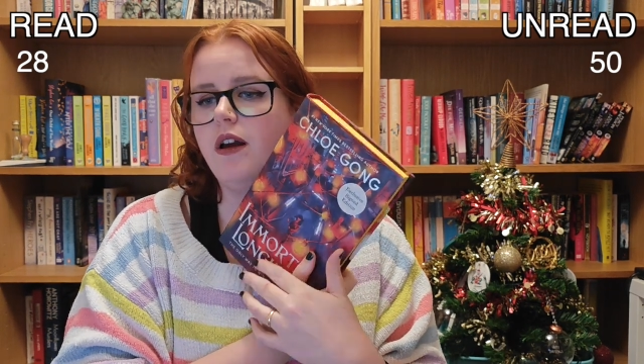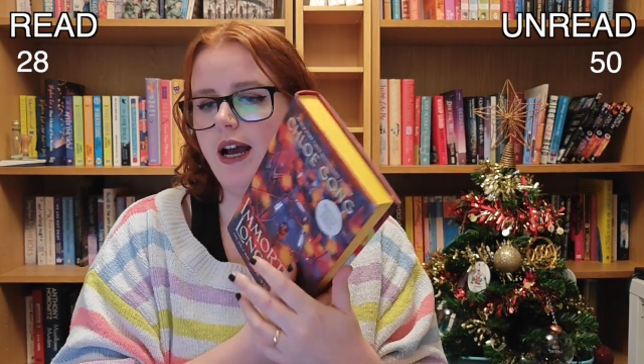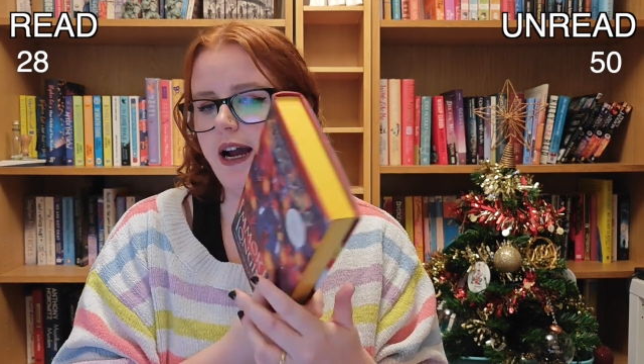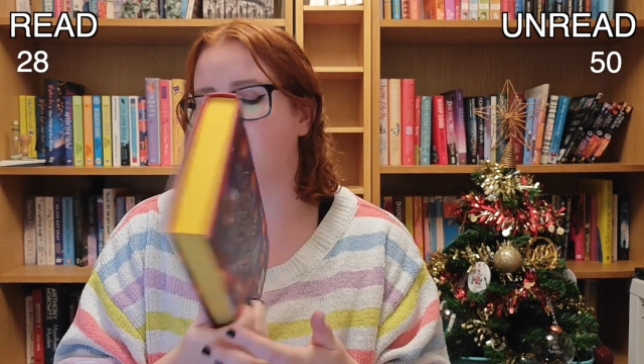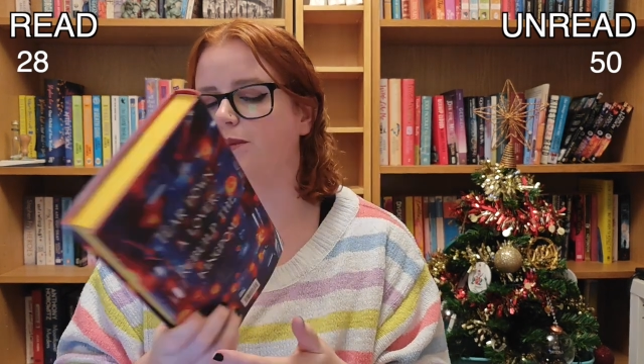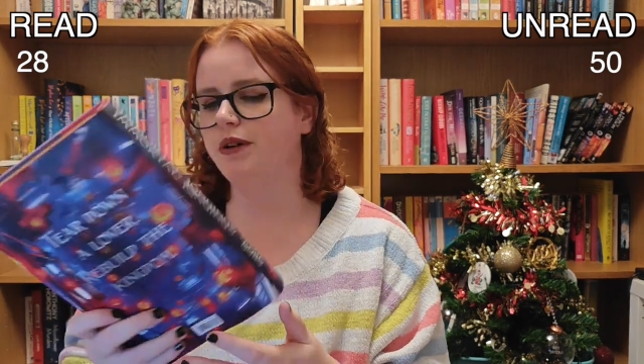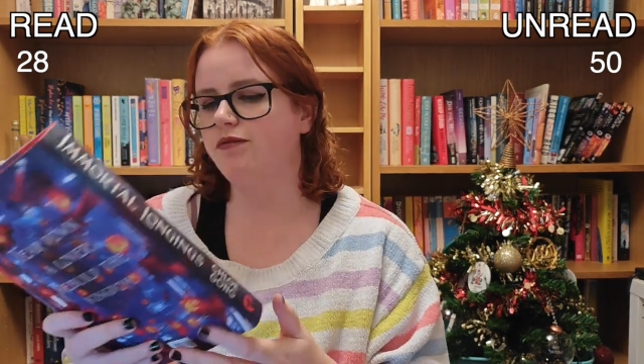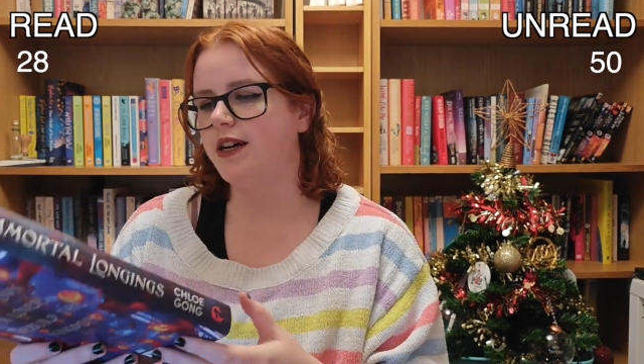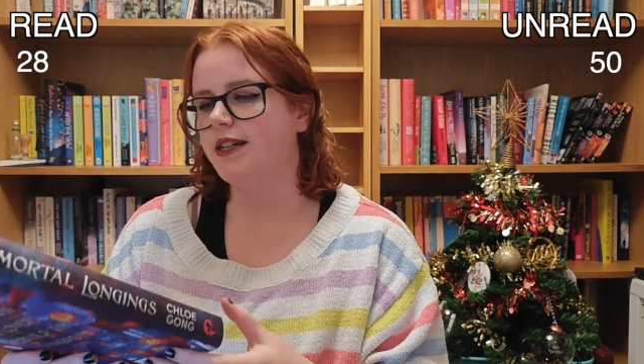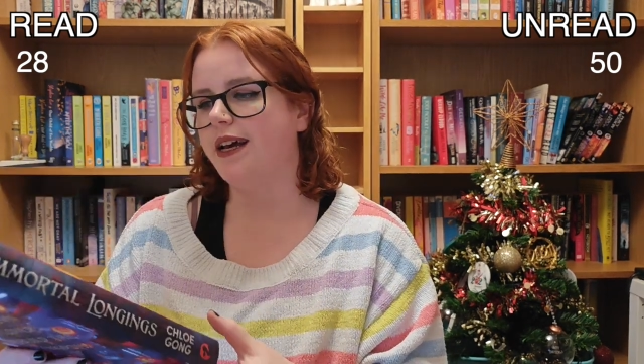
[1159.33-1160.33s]
haven't been
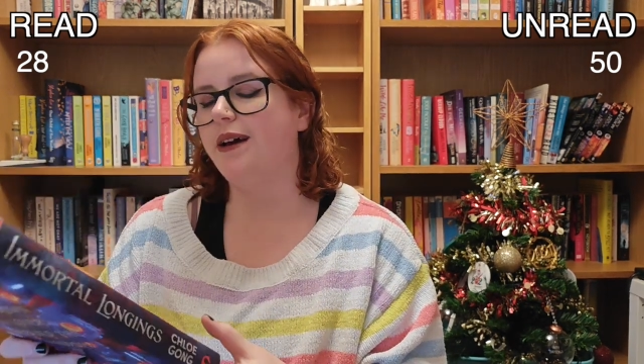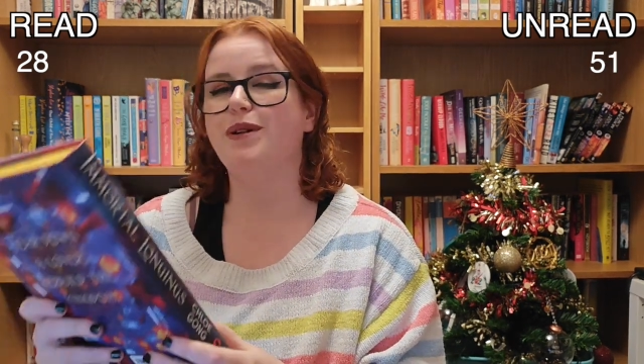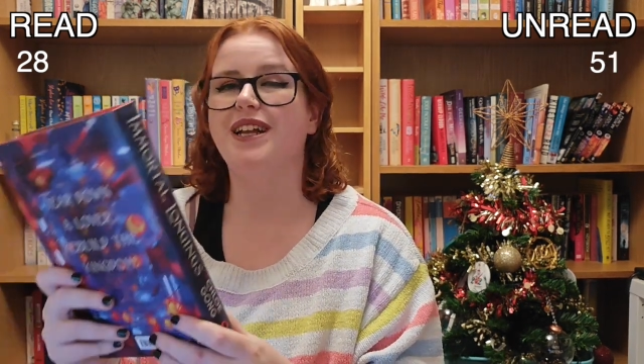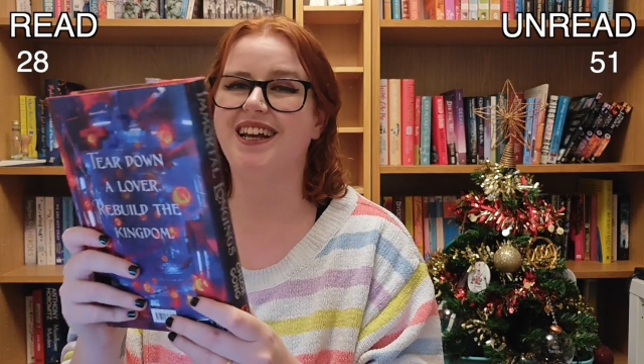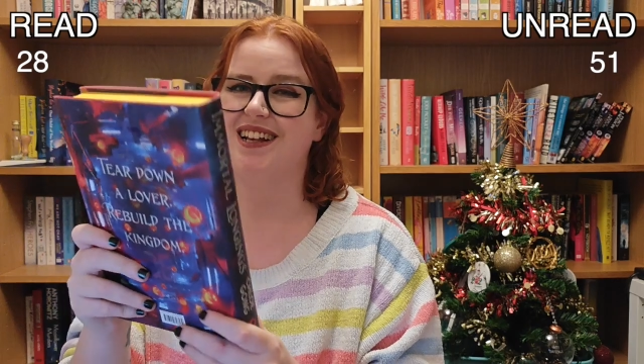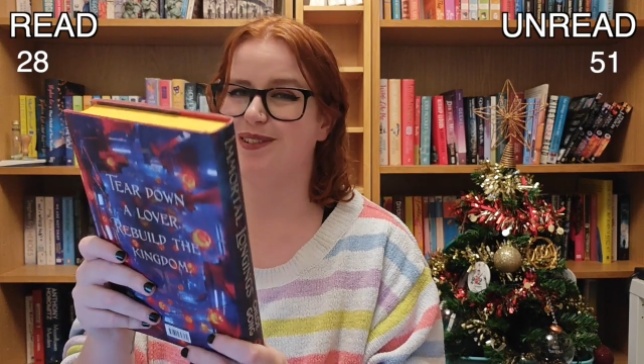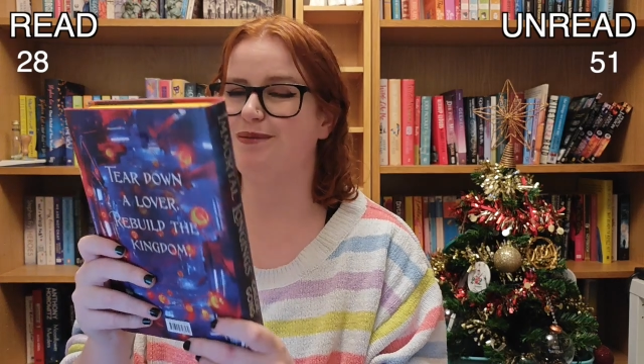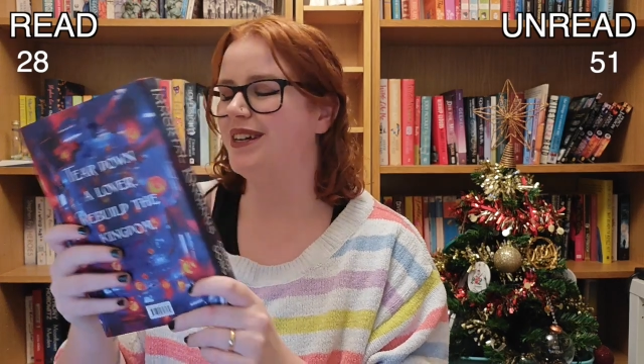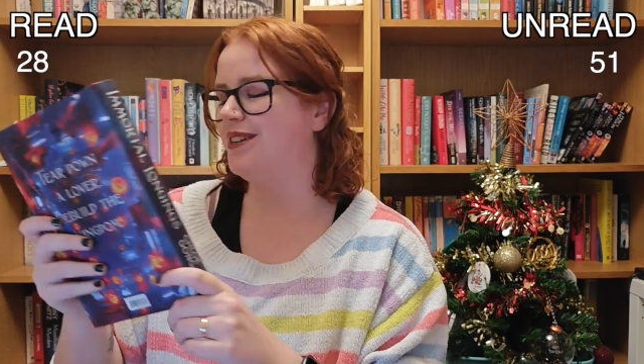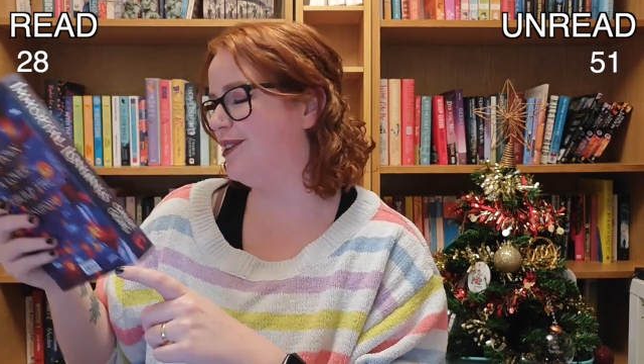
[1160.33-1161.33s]
read yet, but it is on
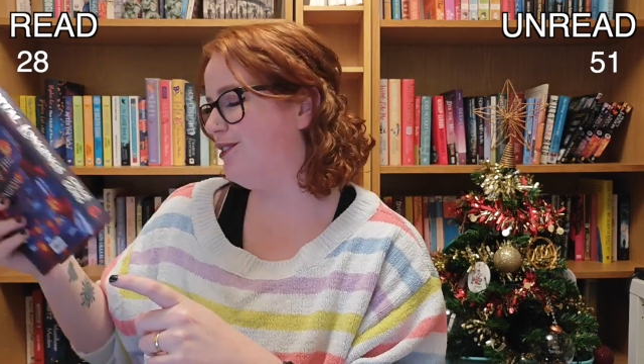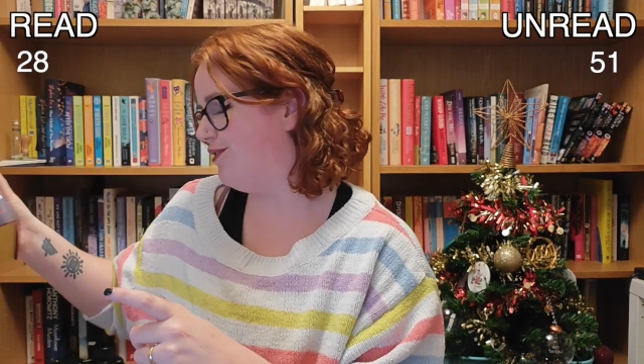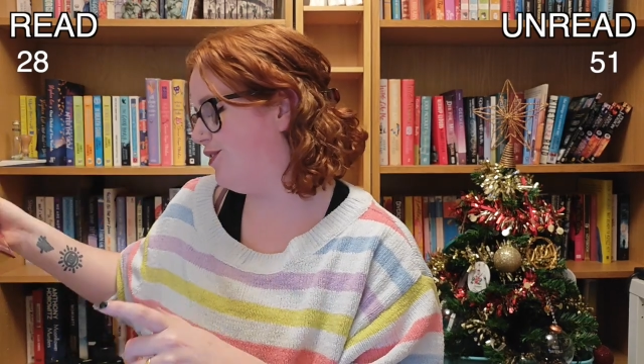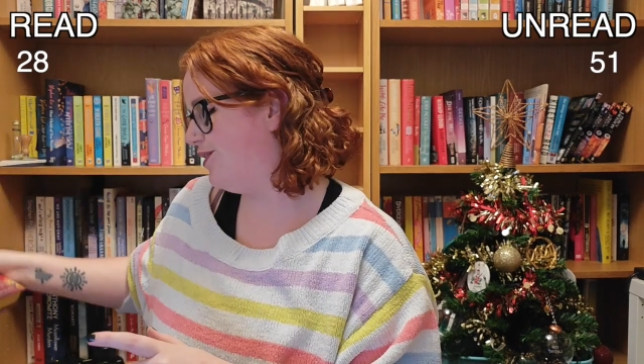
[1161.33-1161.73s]
my 24